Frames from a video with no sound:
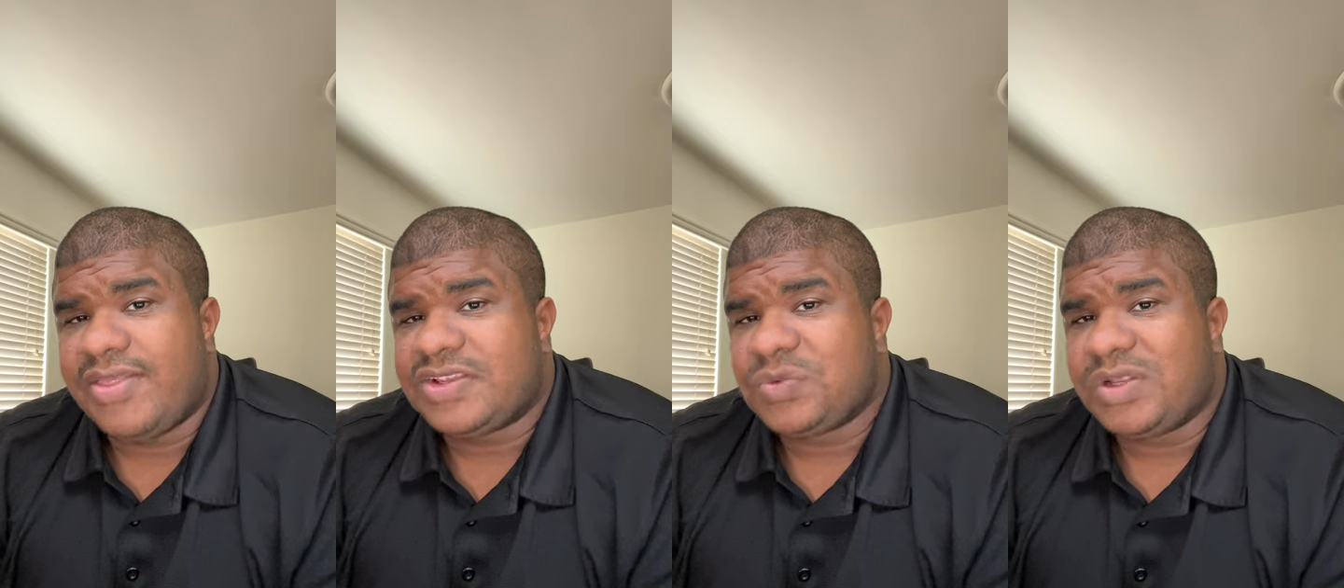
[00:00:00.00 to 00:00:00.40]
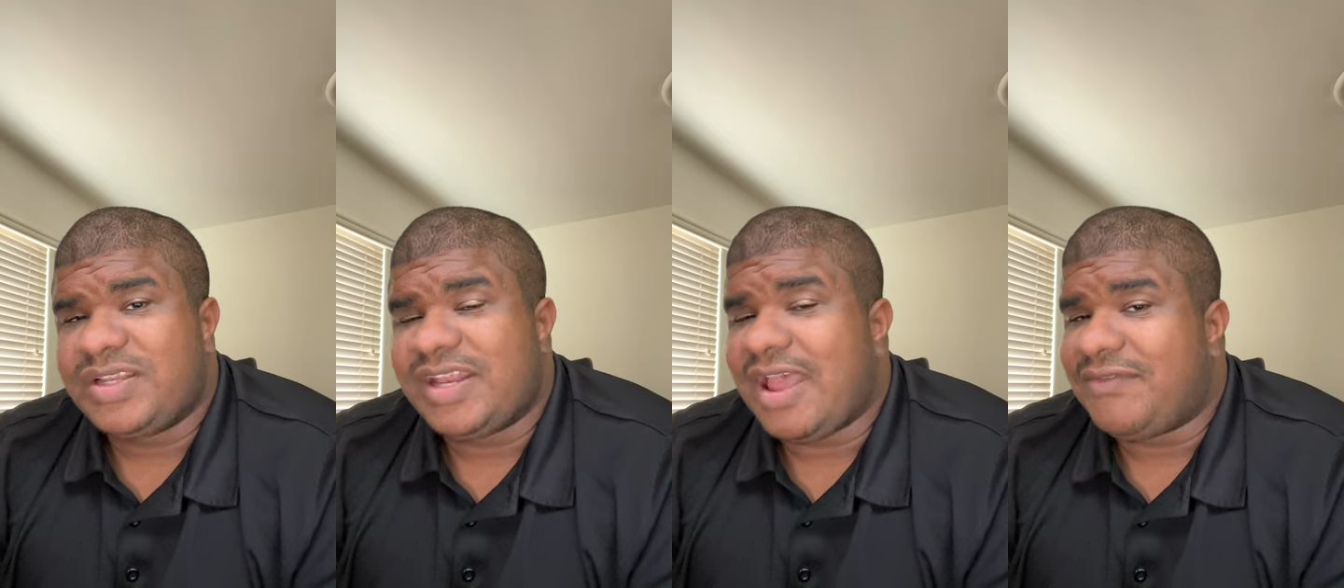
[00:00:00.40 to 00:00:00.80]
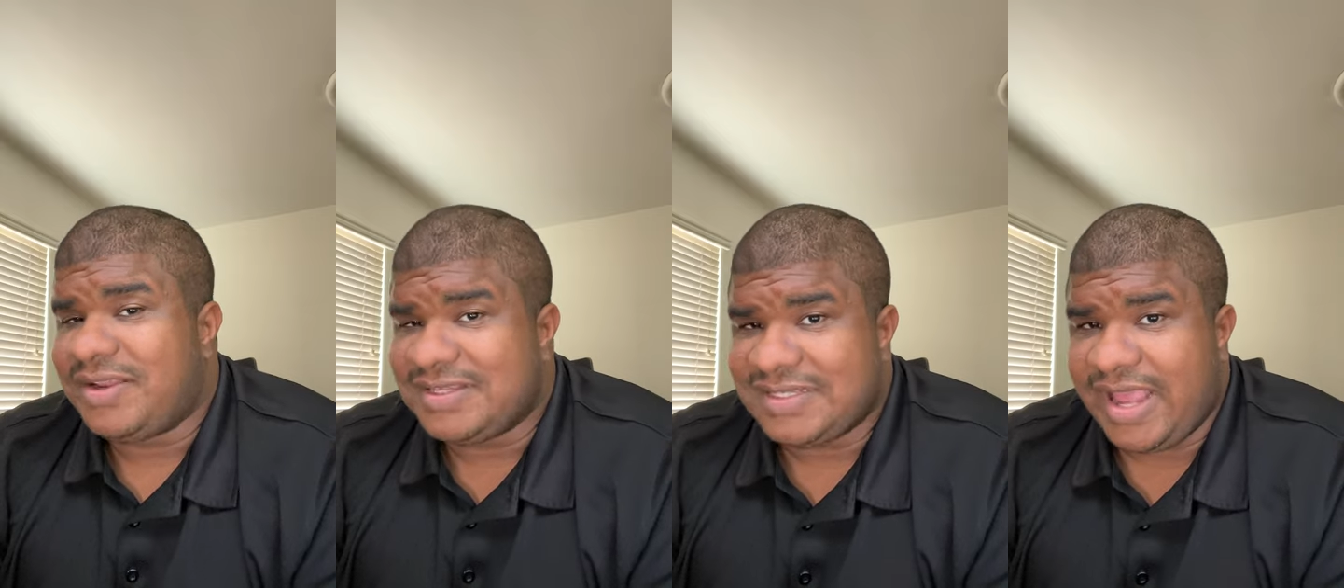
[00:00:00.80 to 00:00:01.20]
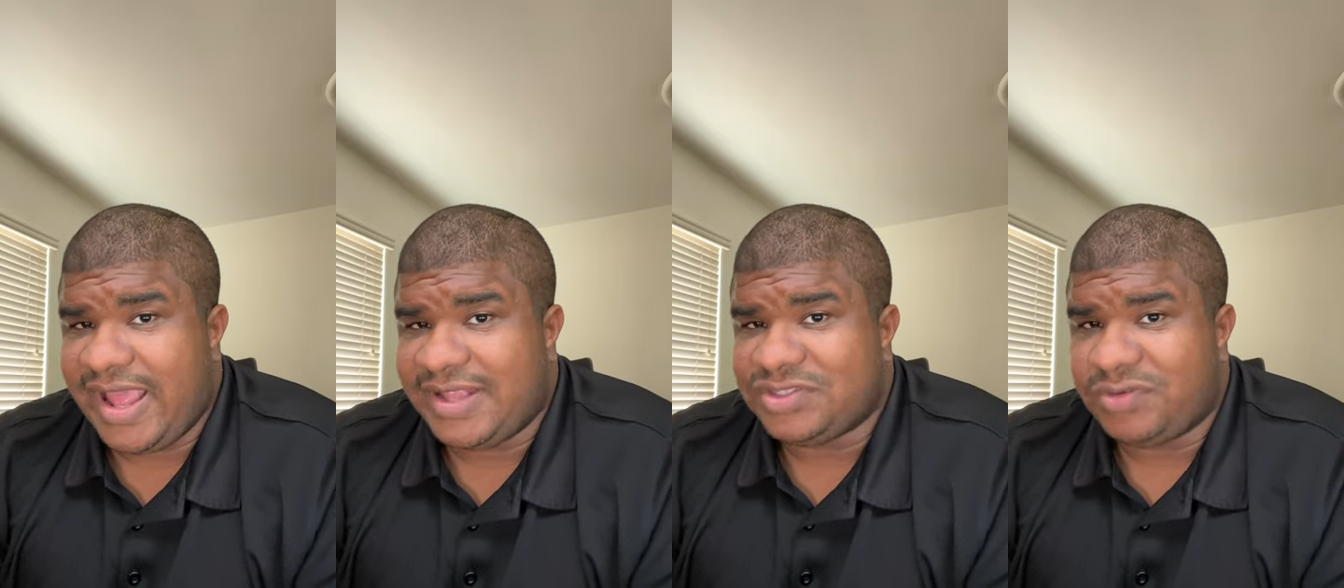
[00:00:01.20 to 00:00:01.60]
this one didn't have any
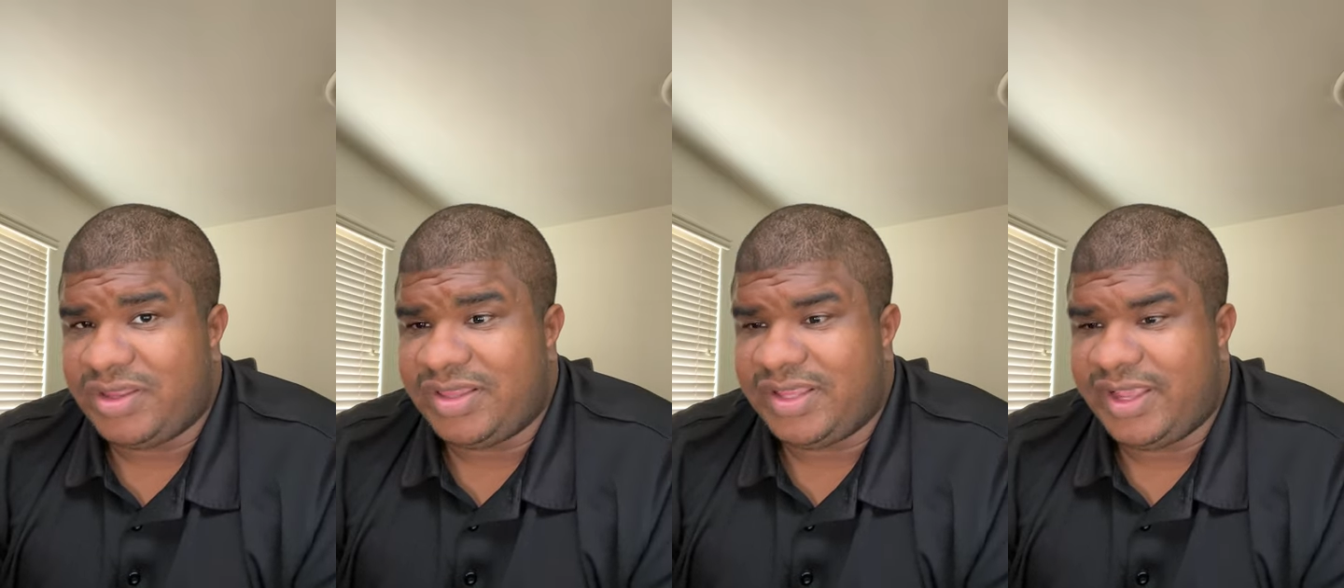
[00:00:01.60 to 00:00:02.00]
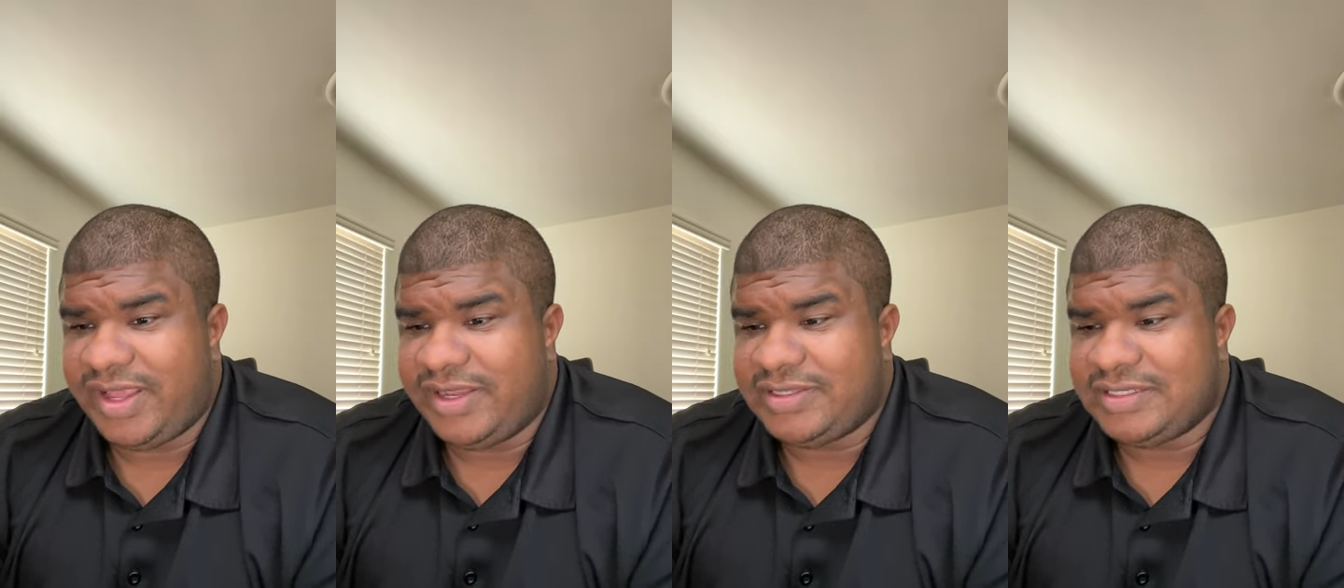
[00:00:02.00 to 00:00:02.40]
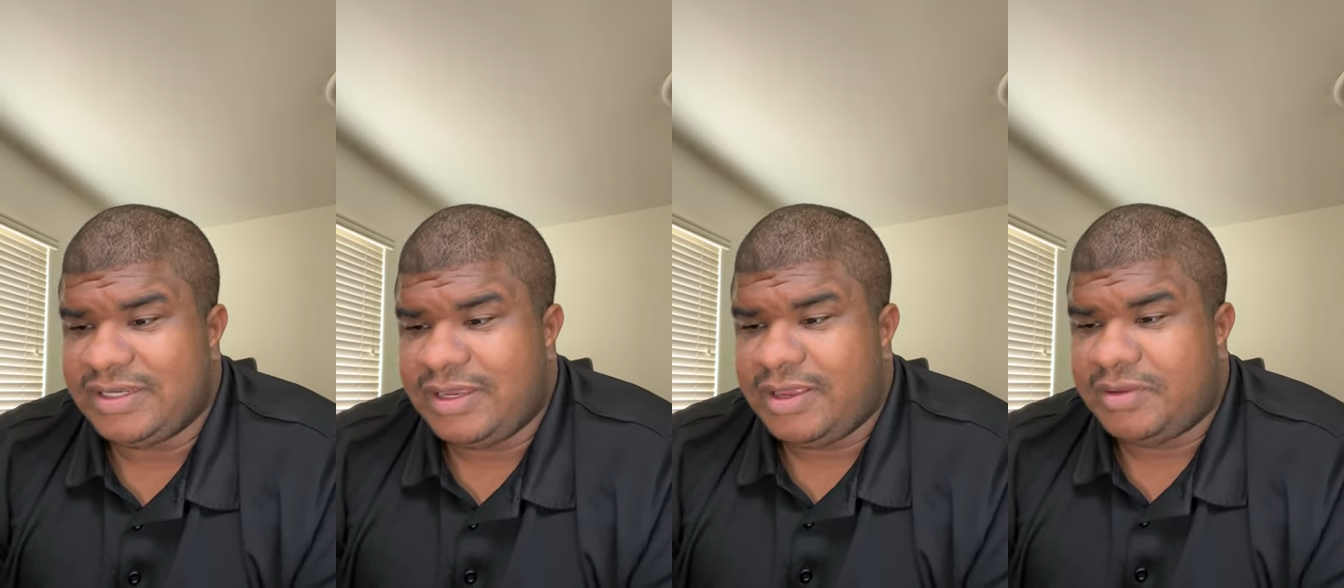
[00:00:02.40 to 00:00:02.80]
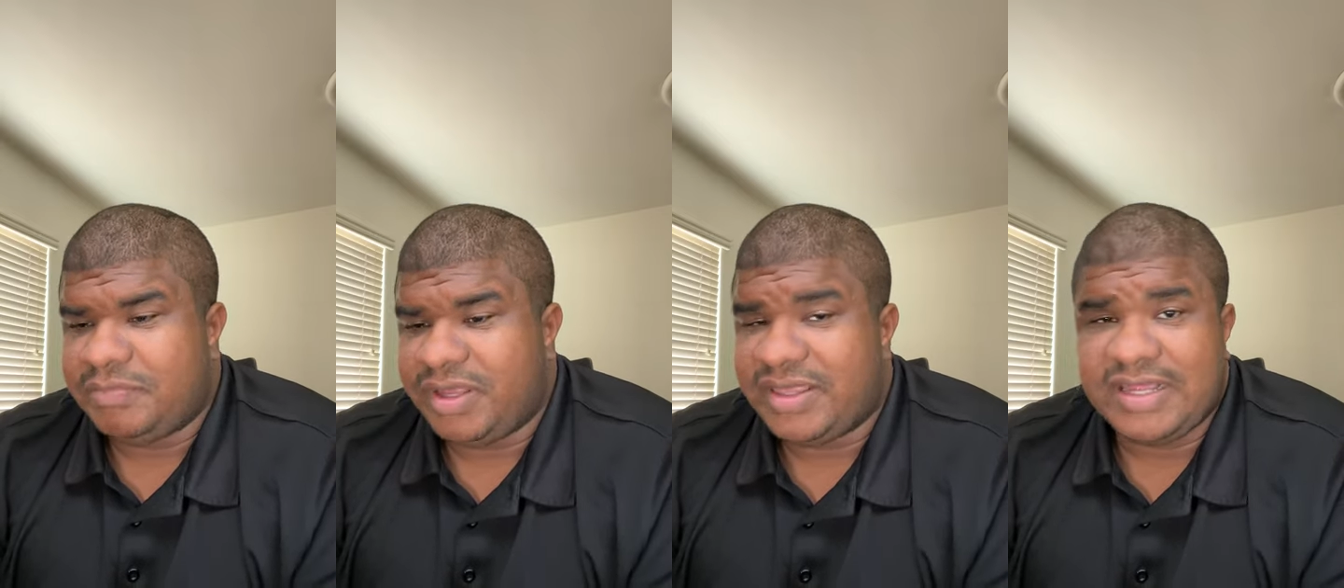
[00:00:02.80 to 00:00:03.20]
stands or anything in it,
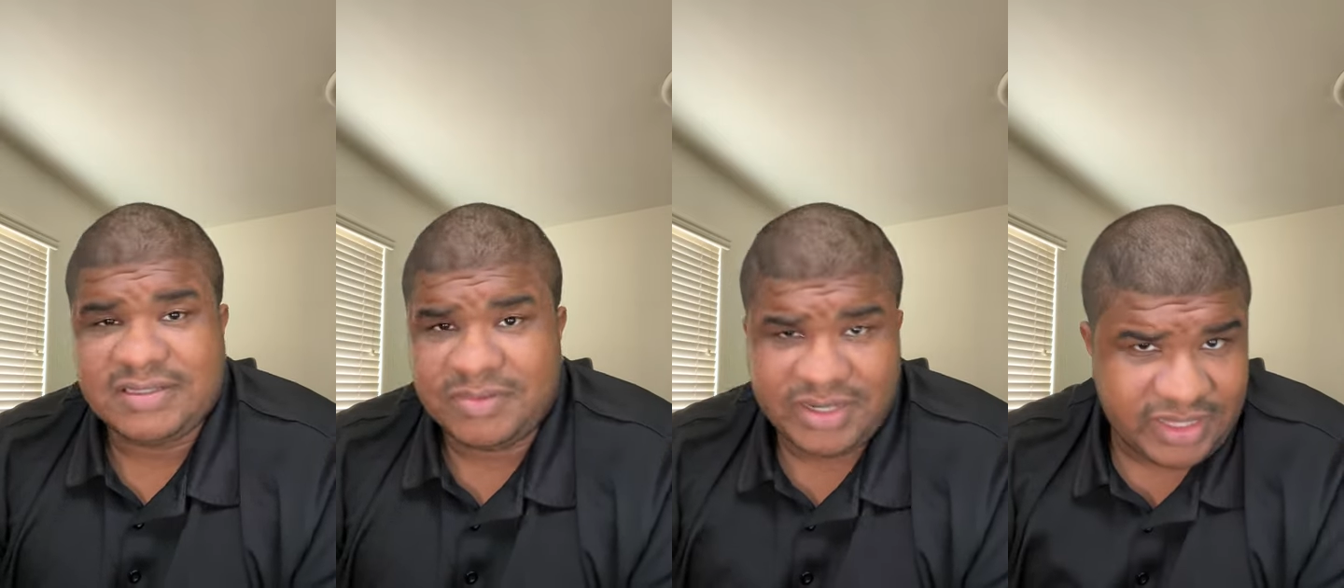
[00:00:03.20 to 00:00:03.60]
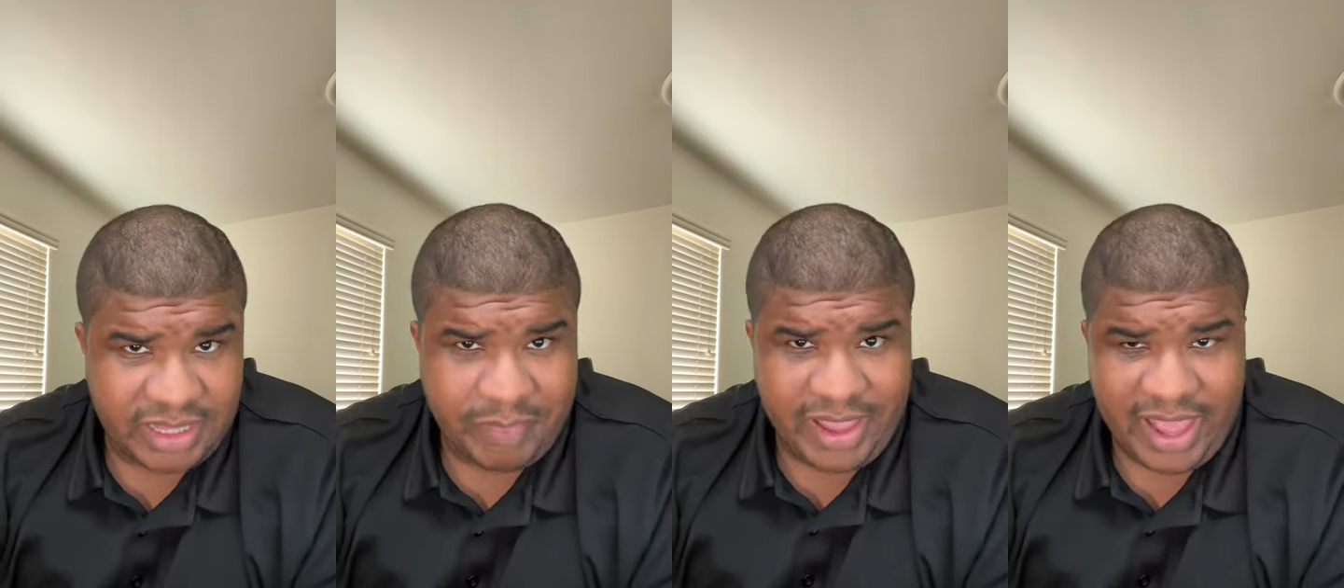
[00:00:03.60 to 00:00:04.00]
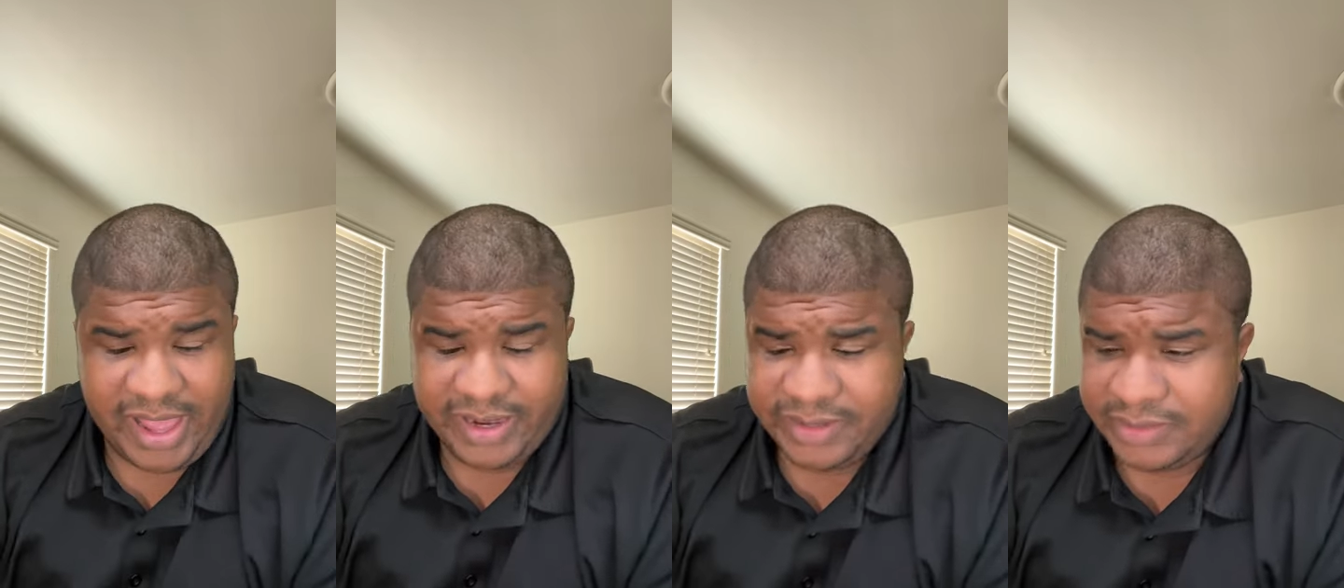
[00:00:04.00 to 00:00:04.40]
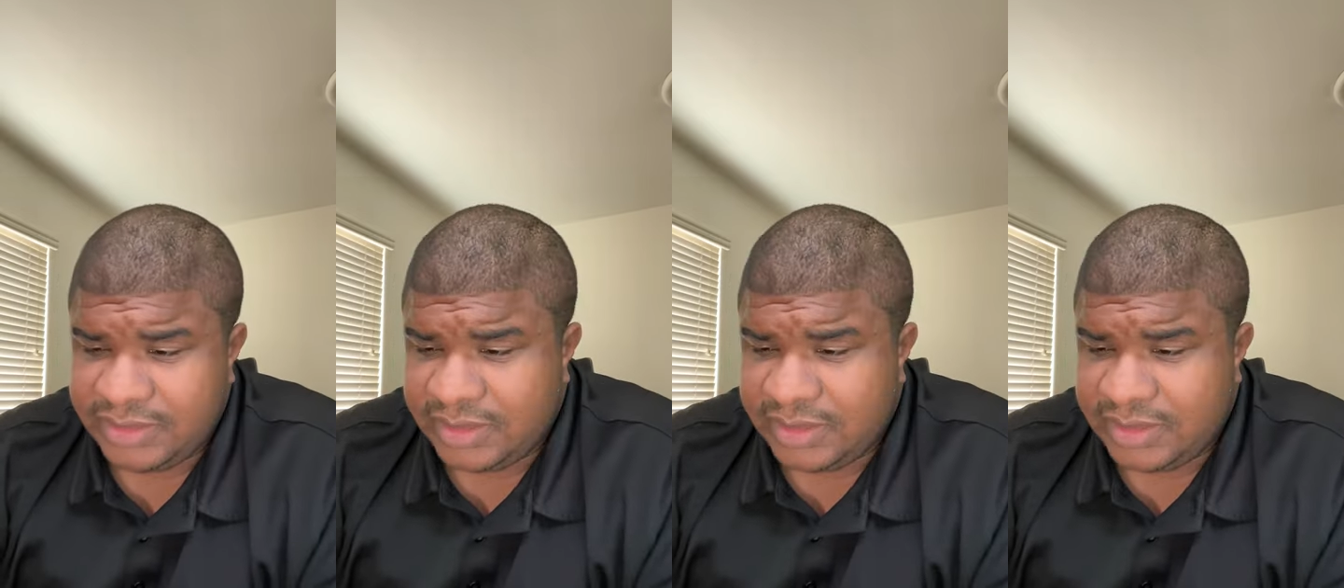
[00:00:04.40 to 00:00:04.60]
but that's something that they may add.